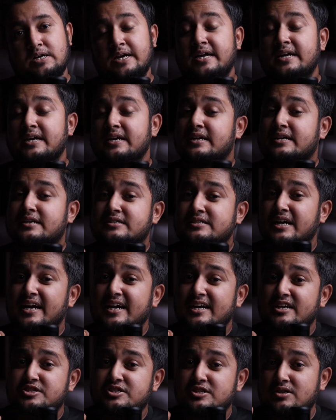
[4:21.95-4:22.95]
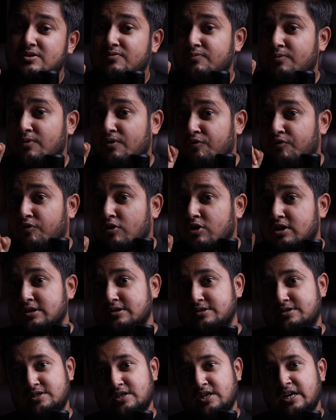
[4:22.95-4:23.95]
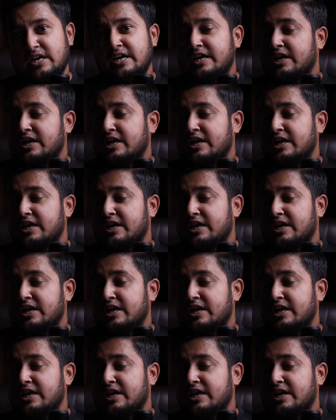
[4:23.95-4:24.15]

in tack sharp focus.